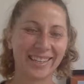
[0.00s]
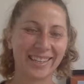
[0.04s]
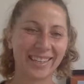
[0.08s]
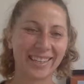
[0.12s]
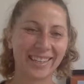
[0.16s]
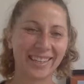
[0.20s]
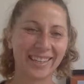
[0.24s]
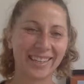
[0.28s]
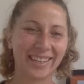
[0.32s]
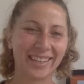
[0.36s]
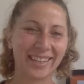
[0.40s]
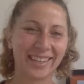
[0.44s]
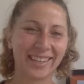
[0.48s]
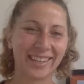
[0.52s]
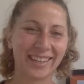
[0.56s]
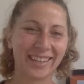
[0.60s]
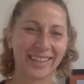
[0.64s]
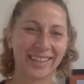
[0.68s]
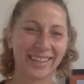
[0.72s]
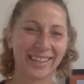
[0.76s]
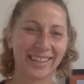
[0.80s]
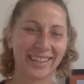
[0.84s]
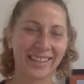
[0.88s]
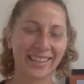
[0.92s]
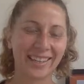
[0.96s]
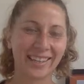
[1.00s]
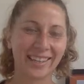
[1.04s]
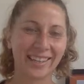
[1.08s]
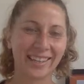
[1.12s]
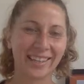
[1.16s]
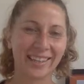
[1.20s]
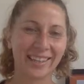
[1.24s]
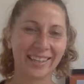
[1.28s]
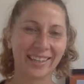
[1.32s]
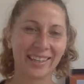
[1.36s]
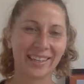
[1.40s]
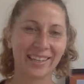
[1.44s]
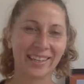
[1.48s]

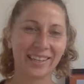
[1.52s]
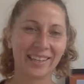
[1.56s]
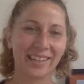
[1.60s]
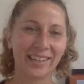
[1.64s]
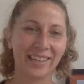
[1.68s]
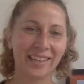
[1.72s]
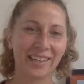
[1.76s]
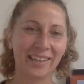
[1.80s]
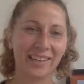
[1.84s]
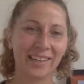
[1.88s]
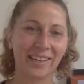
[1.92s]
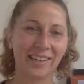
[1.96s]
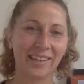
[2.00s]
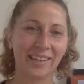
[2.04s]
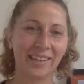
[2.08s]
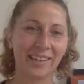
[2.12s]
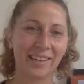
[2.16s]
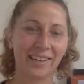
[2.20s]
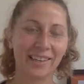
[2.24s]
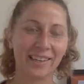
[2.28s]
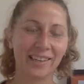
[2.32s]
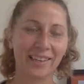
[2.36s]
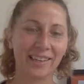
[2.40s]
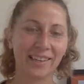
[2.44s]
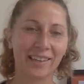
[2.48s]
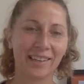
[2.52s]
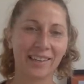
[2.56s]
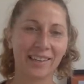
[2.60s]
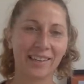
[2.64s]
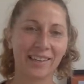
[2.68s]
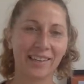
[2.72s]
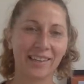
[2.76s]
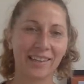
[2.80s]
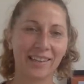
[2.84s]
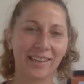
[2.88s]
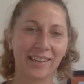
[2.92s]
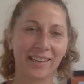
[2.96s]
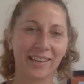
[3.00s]

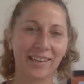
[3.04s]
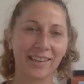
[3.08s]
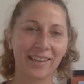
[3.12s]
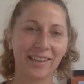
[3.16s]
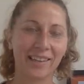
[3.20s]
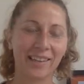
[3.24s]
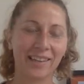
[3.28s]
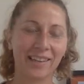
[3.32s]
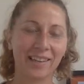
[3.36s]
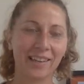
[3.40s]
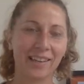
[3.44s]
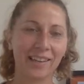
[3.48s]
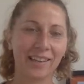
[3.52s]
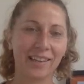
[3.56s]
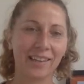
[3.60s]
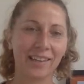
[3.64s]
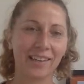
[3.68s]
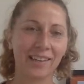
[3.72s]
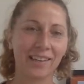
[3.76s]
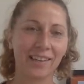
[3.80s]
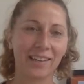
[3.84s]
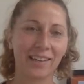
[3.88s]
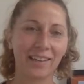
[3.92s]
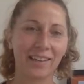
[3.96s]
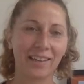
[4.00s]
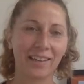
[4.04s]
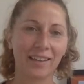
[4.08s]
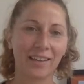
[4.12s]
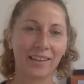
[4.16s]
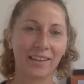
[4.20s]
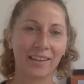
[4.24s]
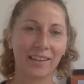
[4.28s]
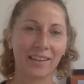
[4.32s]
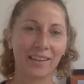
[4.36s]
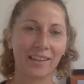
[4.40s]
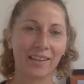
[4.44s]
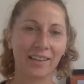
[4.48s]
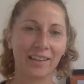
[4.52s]

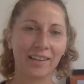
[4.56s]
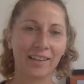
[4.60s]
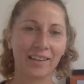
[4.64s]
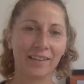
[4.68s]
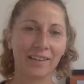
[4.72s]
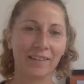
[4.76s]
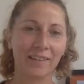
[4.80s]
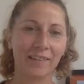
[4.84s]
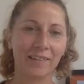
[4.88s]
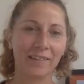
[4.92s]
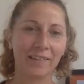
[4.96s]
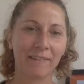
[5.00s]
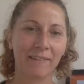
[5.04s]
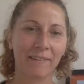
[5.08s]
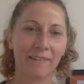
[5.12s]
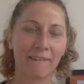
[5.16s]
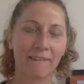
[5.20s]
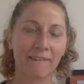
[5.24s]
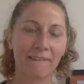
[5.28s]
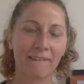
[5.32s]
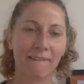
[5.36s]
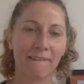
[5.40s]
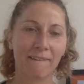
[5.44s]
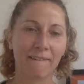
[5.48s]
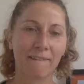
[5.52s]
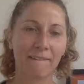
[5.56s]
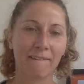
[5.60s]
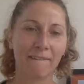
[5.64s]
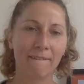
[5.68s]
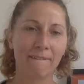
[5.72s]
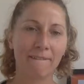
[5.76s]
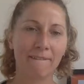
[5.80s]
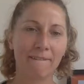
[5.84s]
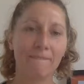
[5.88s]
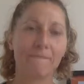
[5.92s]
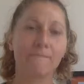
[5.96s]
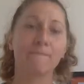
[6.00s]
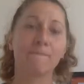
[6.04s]

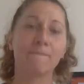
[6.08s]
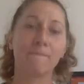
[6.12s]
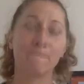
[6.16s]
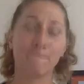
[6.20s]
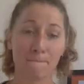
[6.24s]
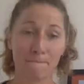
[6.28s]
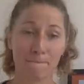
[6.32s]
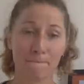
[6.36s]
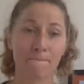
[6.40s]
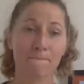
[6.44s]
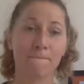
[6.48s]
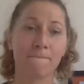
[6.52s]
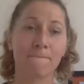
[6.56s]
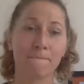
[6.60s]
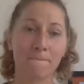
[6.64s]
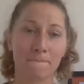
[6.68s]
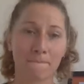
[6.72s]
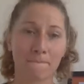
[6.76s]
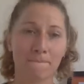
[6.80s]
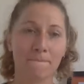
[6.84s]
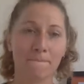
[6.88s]
(not speaking)